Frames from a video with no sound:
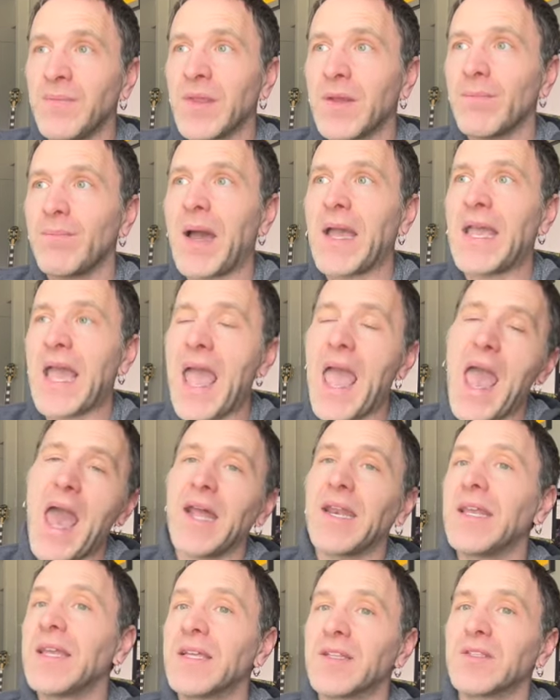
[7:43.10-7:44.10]
by
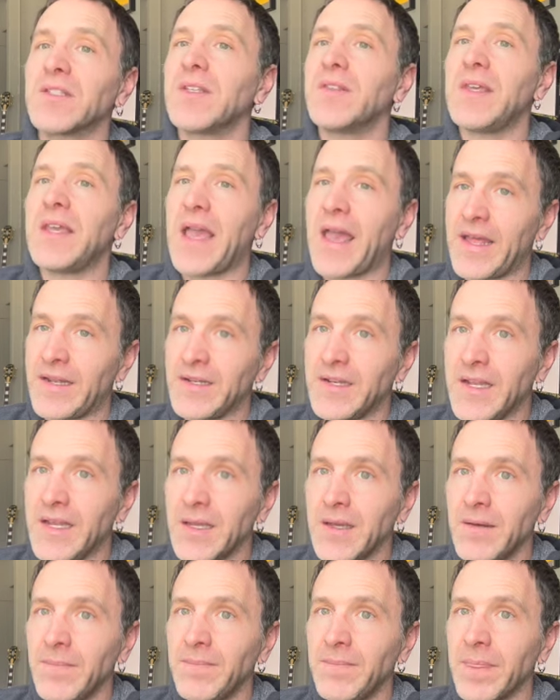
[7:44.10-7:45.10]
adding it to the
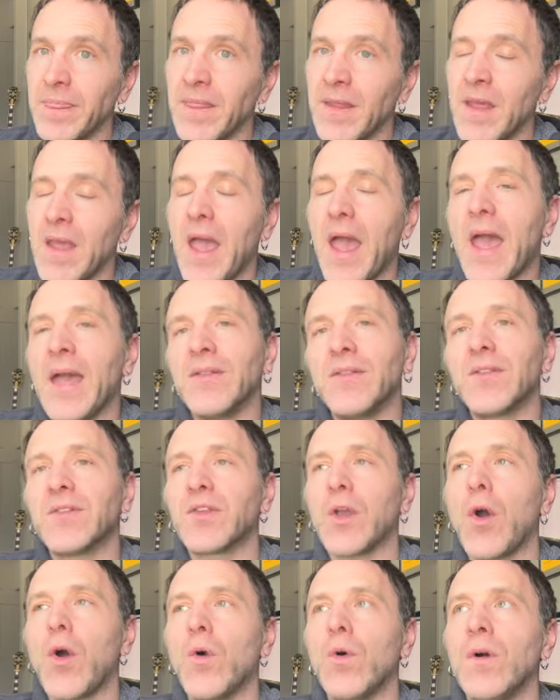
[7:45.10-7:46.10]
ending. And
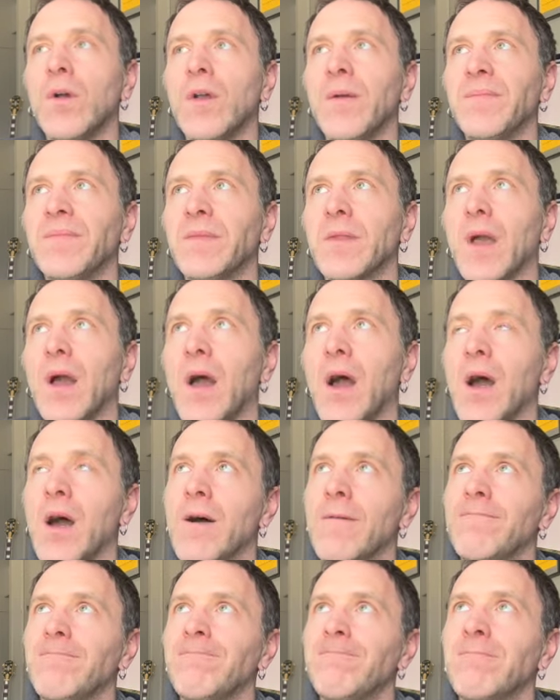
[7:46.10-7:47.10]
so
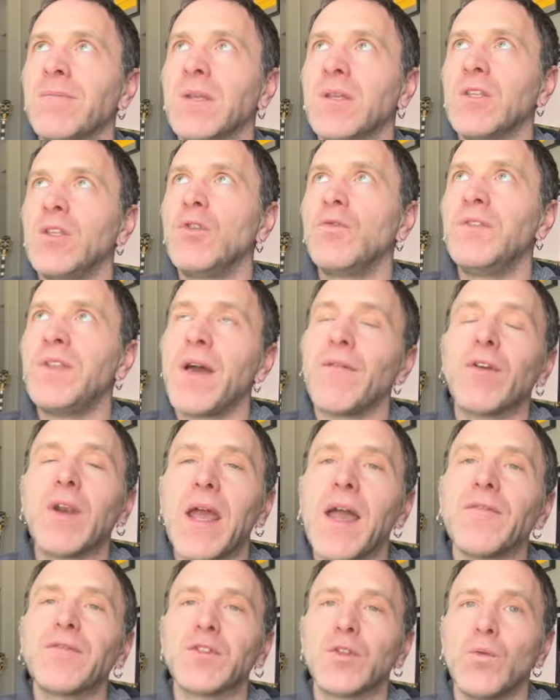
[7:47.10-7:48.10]
you never
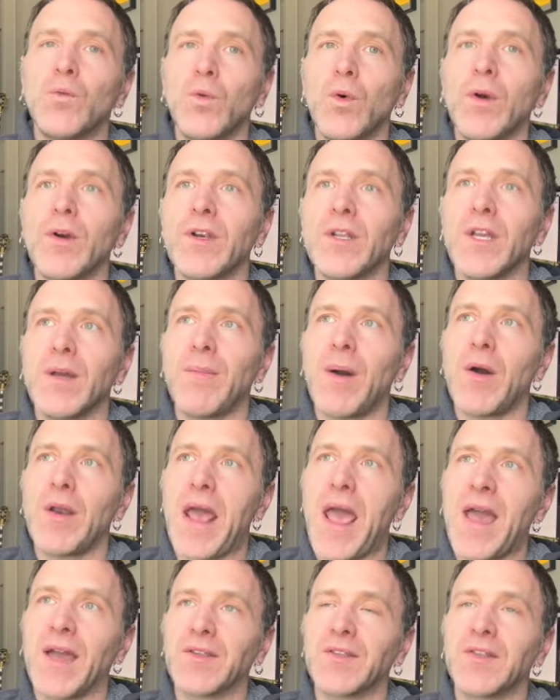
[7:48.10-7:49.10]
have to worry
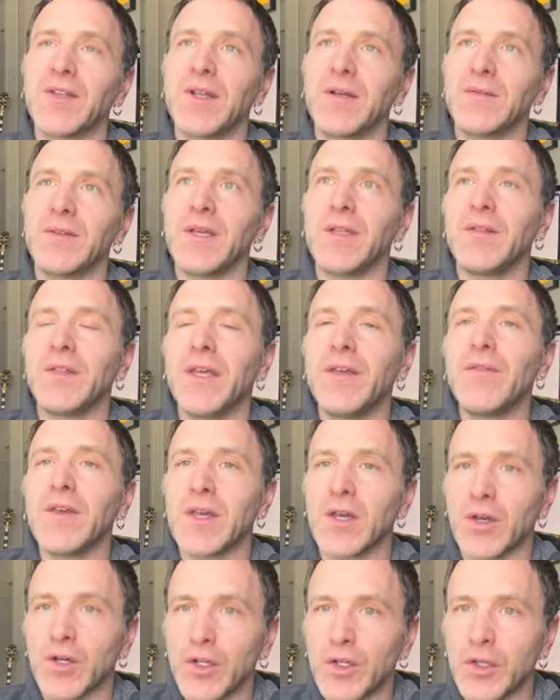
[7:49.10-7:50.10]
about accidentally
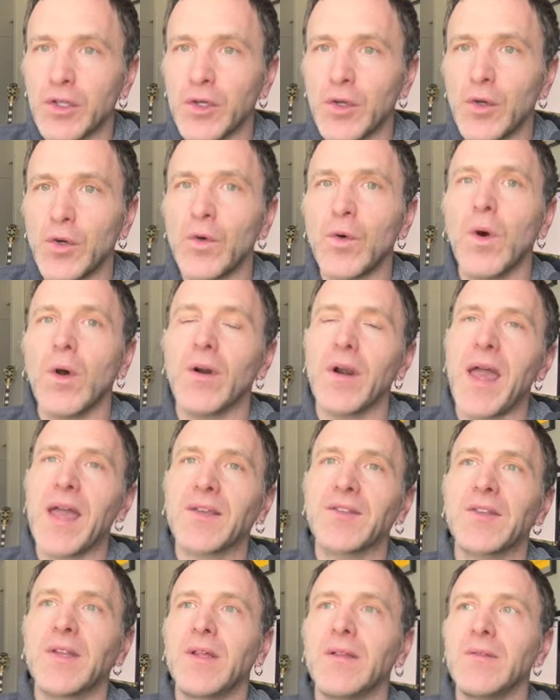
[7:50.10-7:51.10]
leaving a clue or
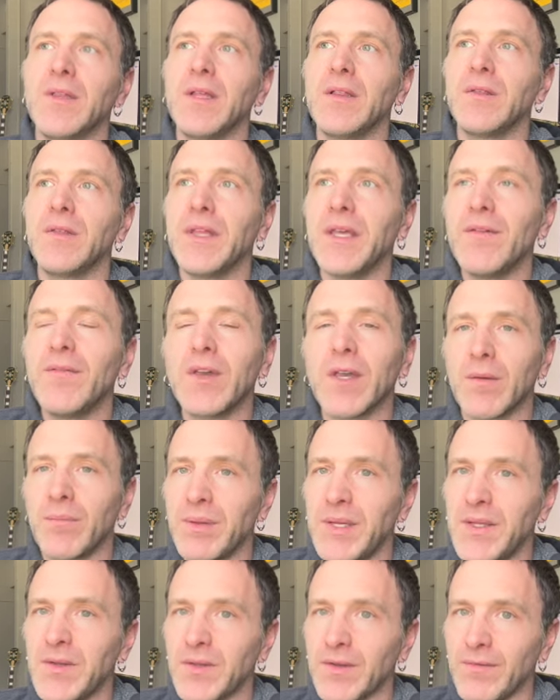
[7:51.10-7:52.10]
accidentally leaving a
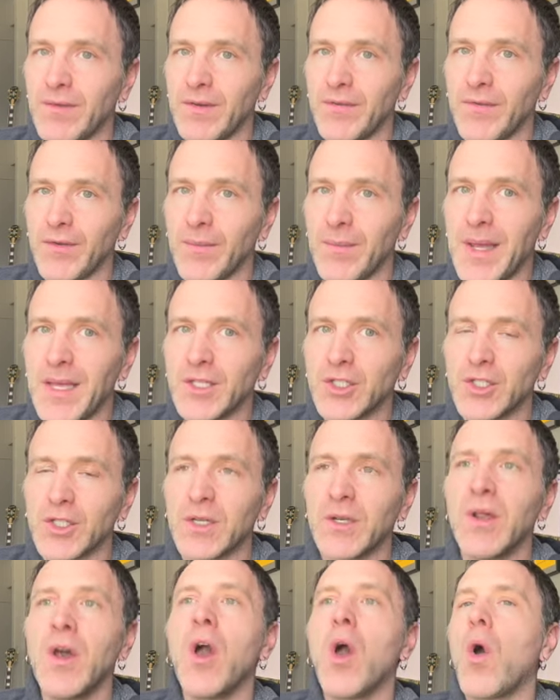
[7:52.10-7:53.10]
piece of
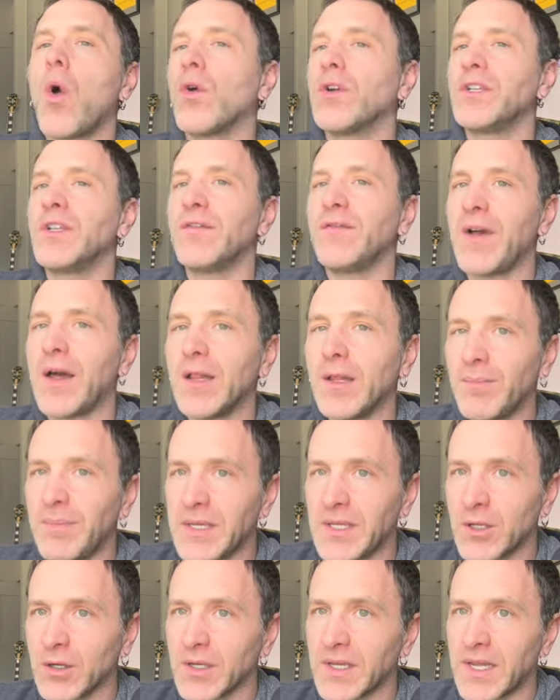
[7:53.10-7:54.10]
information or
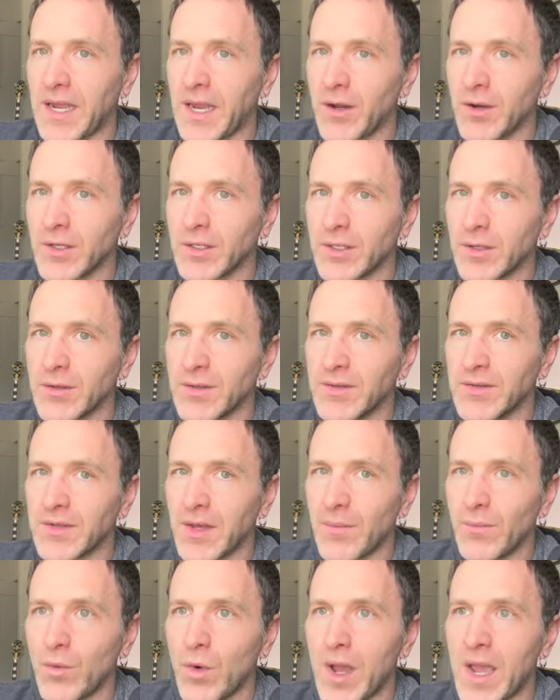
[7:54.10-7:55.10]
developing your character in
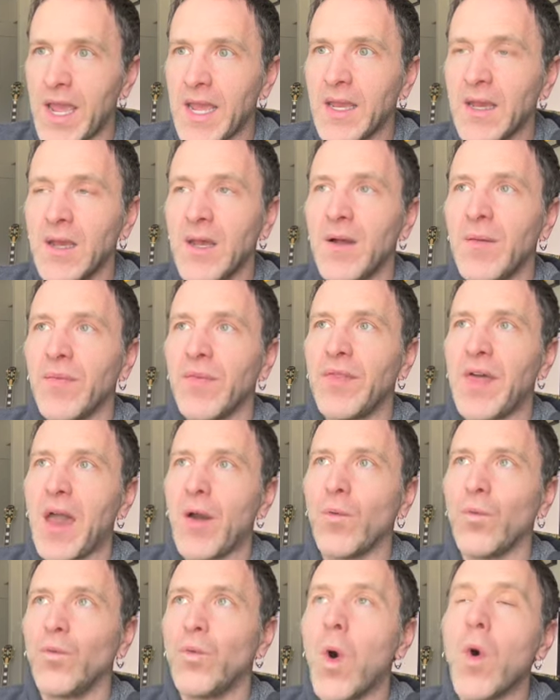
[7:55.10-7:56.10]
some way
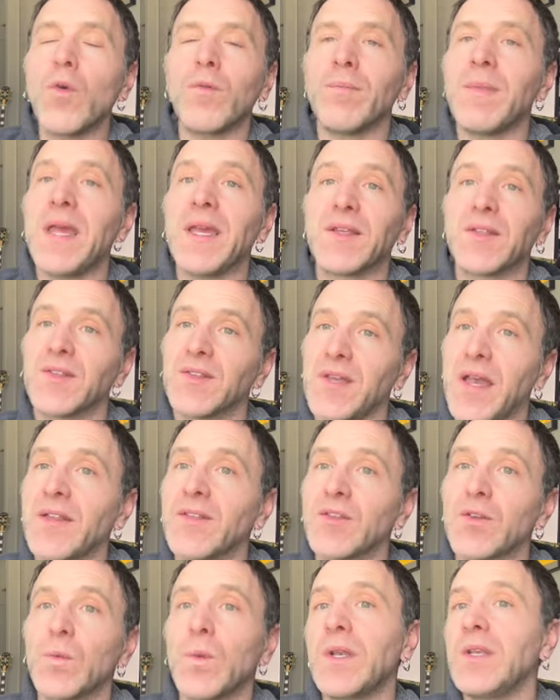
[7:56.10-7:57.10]
that won't make
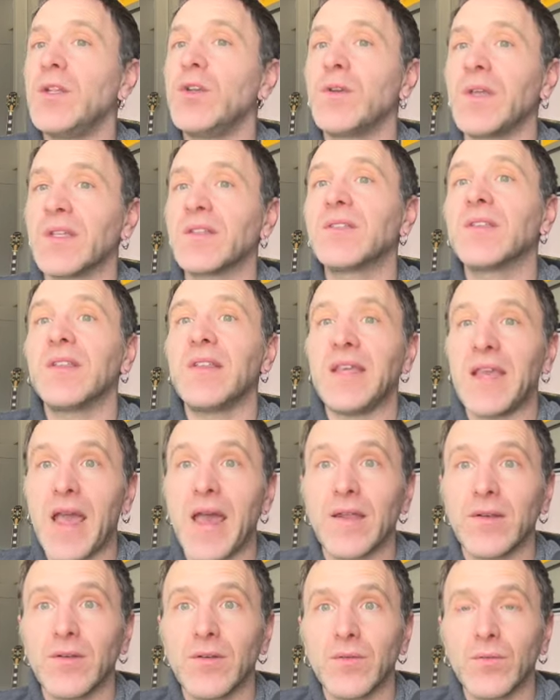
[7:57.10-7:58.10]
sense when you get to the
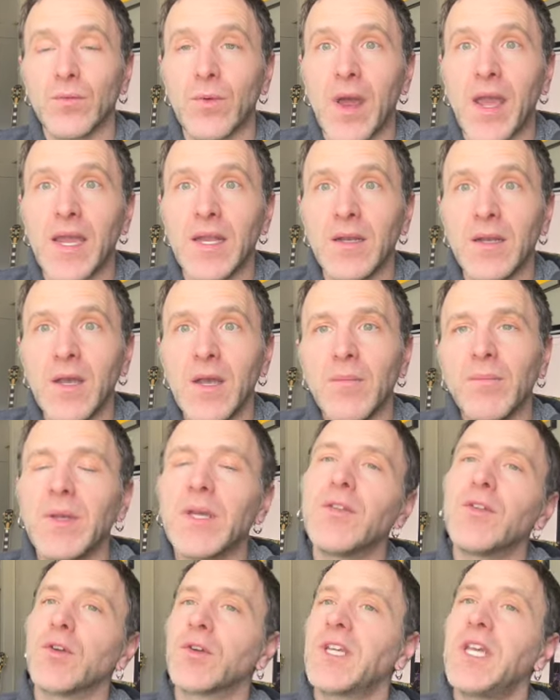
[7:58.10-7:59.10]
end, right?
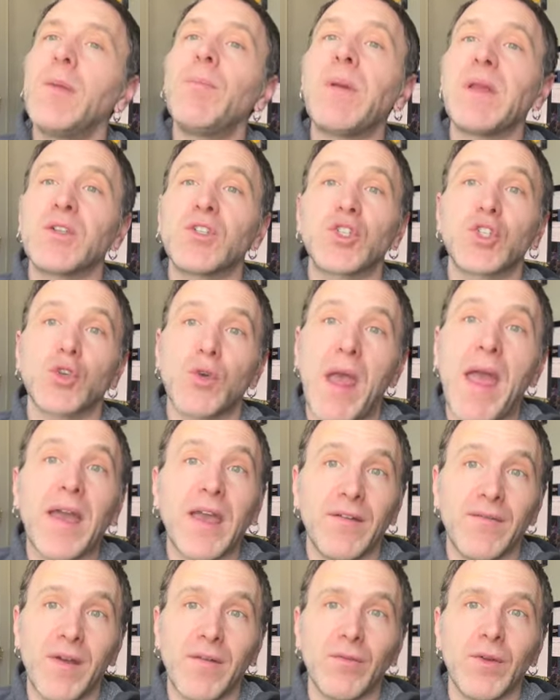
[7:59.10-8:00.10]
Because you're keeping
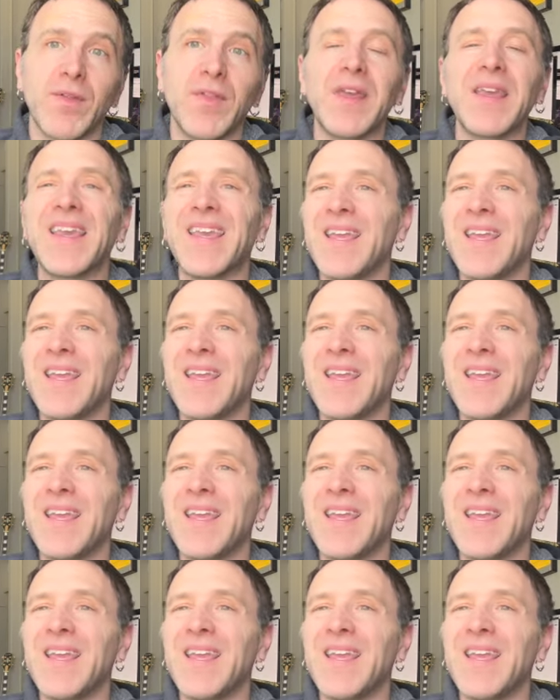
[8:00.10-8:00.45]
track of everything